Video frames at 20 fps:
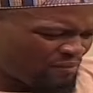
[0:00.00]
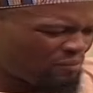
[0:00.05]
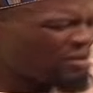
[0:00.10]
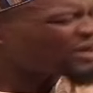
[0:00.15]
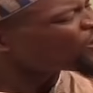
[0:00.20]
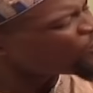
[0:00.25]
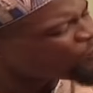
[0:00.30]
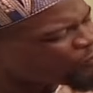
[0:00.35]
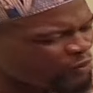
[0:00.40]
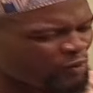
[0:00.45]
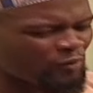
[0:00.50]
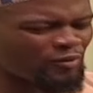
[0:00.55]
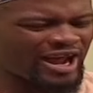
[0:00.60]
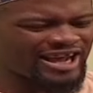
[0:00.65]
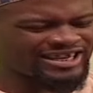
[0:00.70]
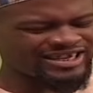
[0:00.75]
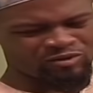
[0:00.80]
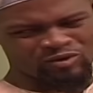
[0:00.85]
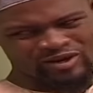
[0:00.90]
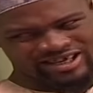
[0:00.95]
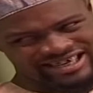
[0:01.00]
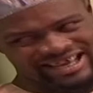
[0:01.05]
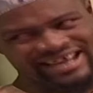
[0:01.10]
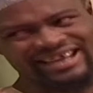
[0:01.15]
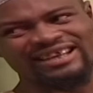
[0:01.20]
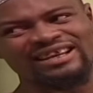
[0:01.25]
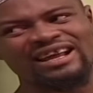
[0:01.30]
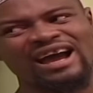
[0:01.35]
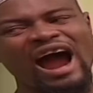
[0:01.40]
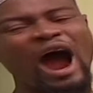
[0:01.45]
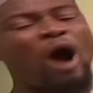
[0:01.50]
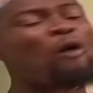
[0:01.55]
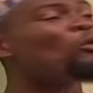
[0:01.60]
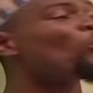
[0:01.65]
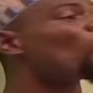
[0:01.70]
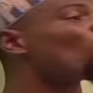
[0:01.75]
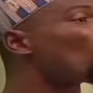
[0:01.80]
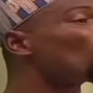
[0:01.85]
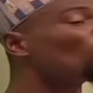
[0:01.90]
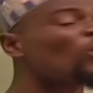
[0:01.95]
But no problem, as I was saying, I
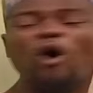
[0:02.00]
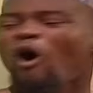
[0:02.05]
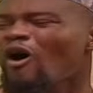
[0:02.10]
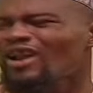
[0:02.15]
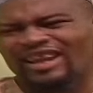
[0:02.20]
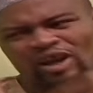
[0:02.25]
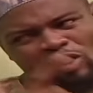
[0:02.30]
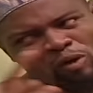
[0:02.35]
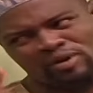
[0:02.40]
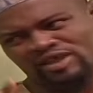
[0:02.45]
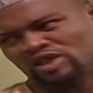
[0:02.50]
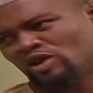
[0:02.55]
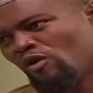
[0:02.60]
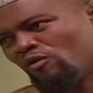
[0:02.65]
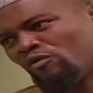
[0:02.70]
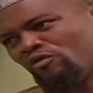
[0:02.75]
will call all the committee